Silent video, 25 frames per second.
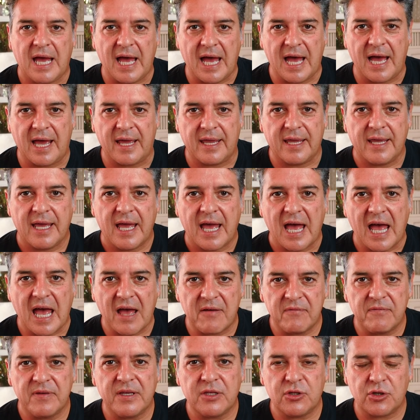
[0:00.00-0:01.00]
Hi,
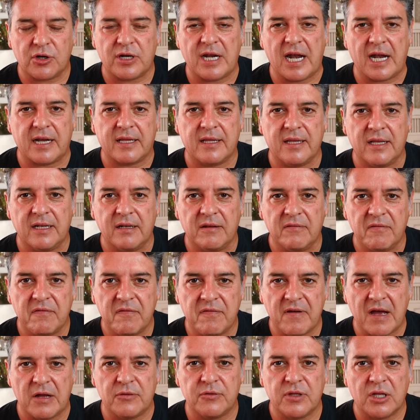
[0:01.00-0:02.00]
I'm Viktor Larkhill,
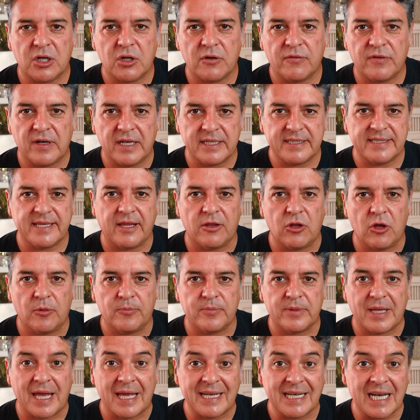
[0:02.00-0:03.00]
founder of Let's
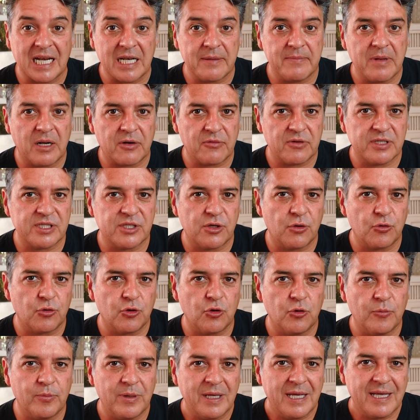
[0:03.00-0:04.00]
Adopt, an animal rescue
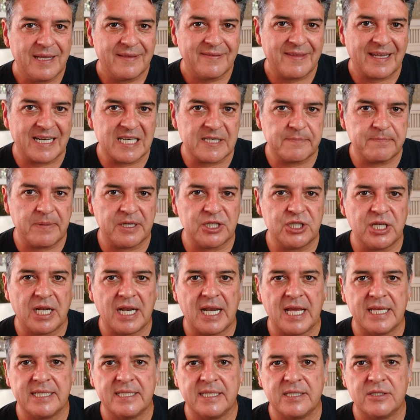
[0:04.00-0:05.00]
group that
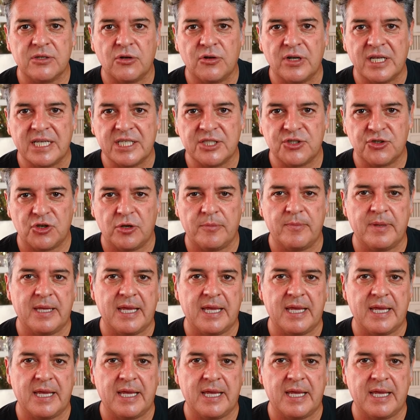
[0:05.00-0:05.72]
specializes on extreme